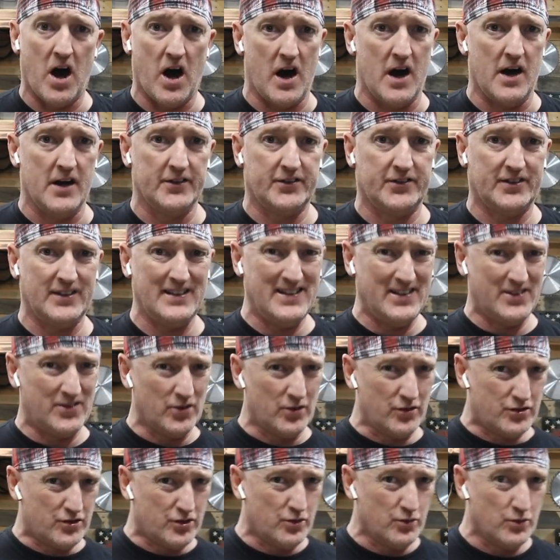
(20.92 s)
us,
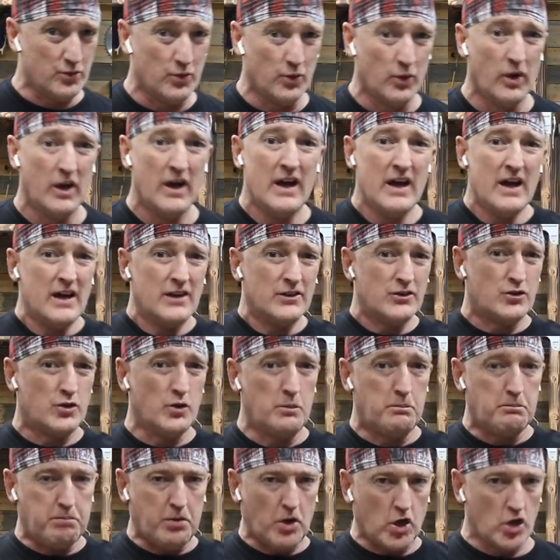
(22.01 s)
either to,
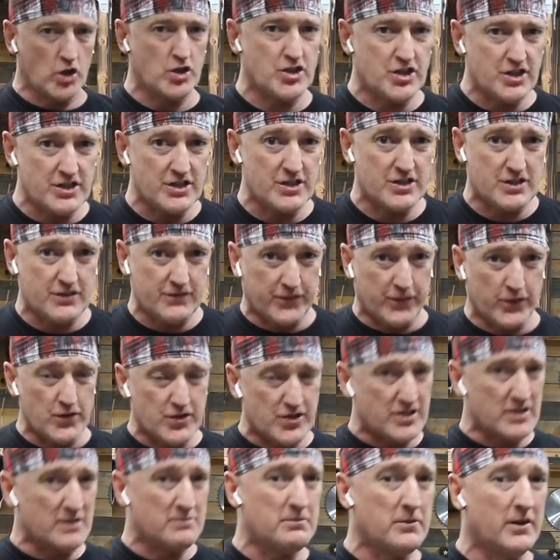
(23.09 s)
to purchase for
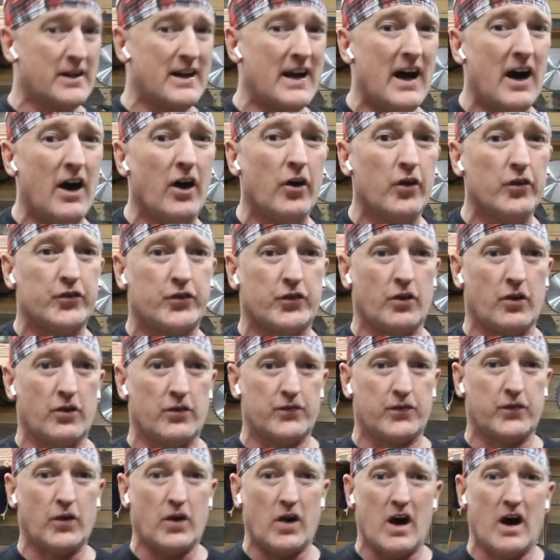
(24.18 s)
someone else or
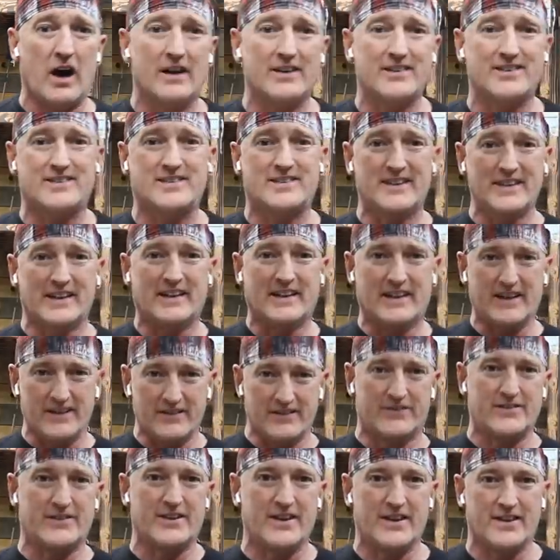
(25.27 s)
for us to
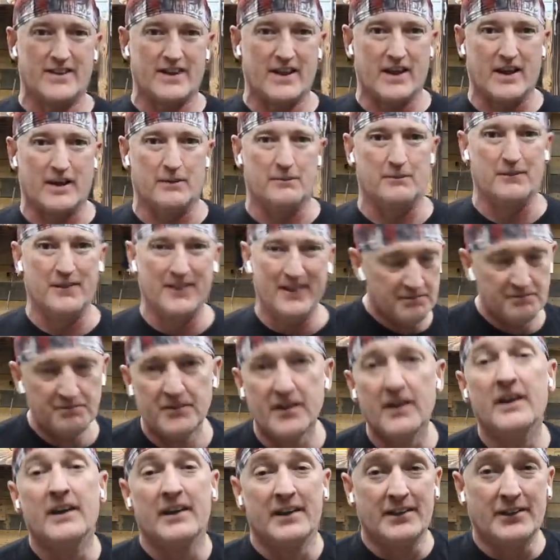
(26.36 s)
give to them.
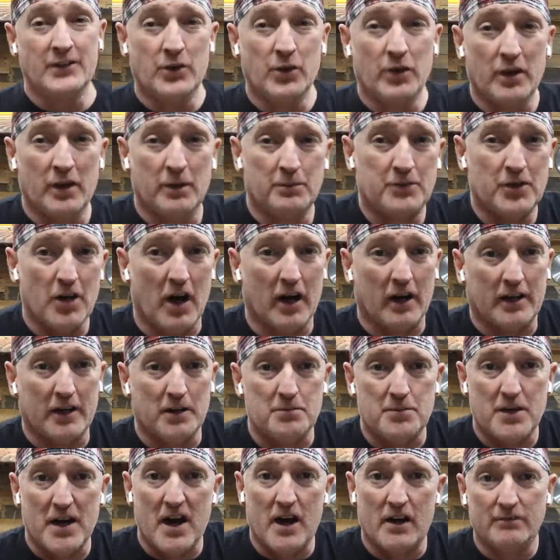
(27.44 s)
You know what I'm talking
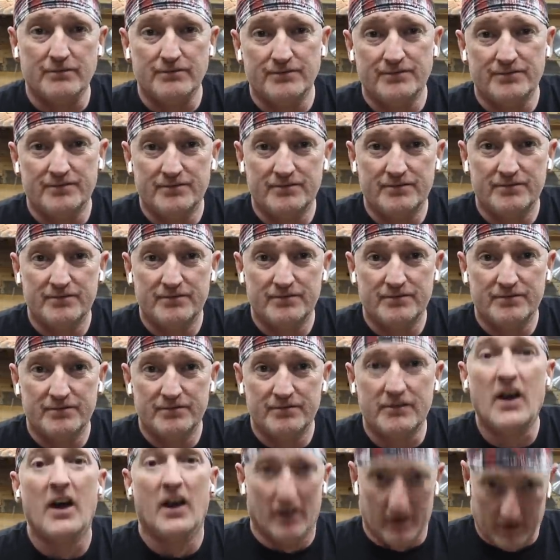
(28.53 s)
about.
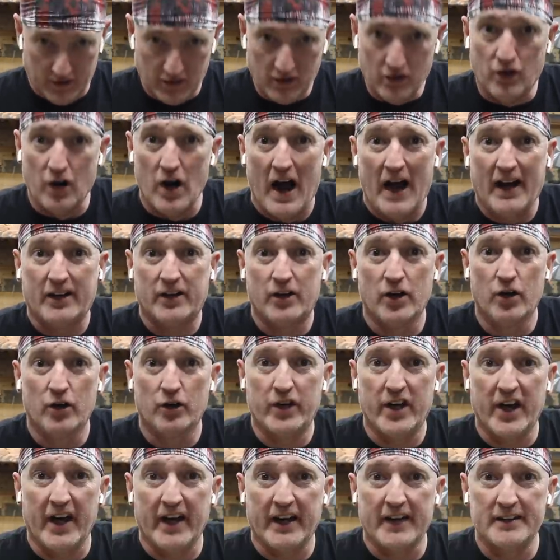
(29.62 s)
Crack
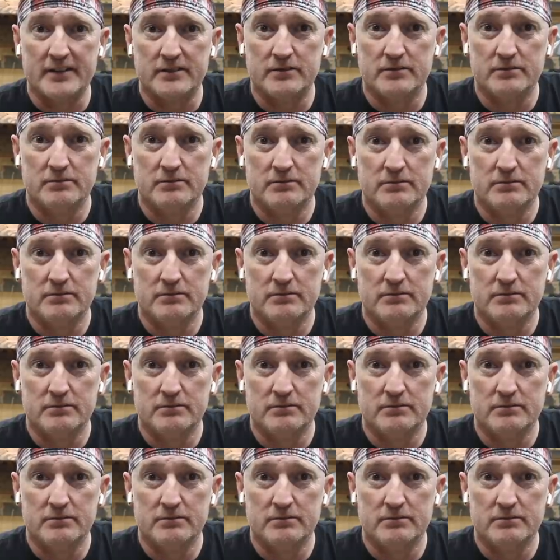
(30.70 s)
cocaine.